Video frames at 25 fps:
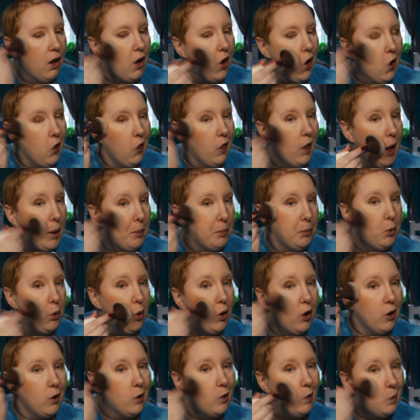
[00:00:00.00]
a lot
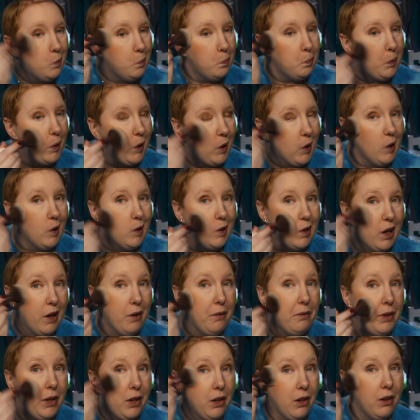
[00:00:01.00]
more, because I
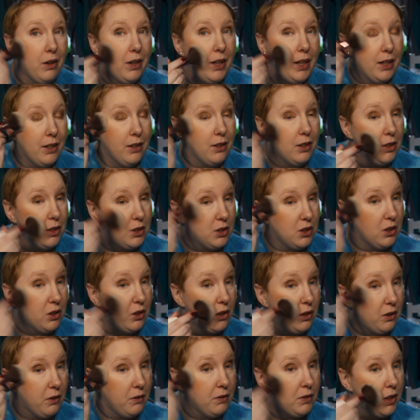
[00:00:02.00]
feel it
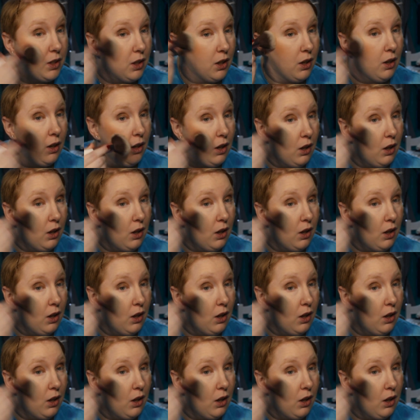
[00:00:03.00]
deserves